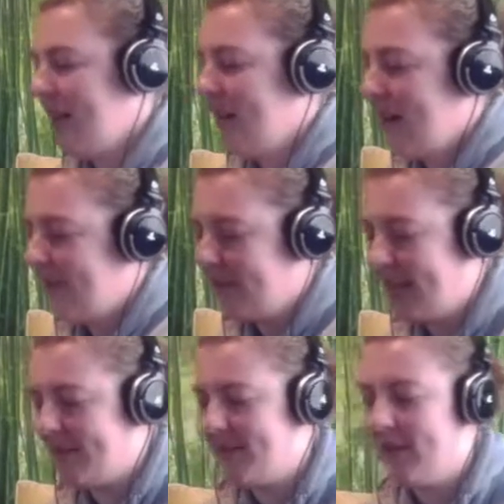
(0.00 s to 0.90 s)
I'll
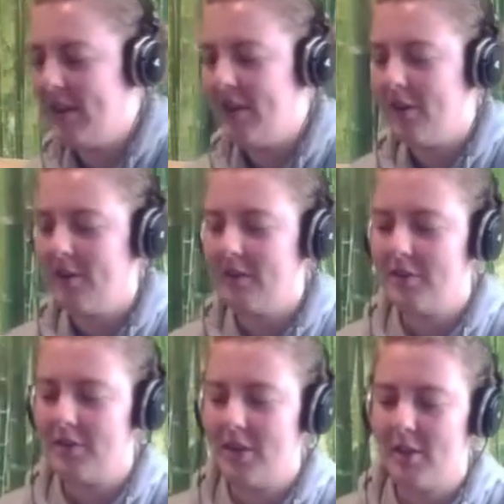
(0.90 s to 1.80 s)
now turn it on and
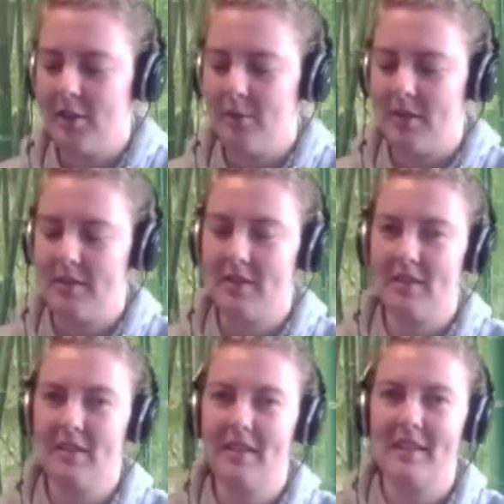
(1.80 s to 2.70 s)
show you what
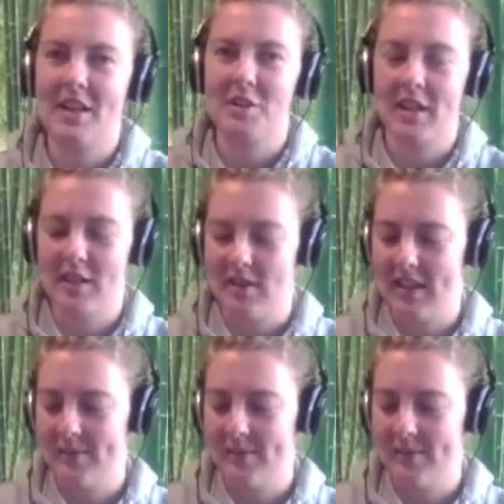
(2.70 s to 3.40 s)
is actually on it.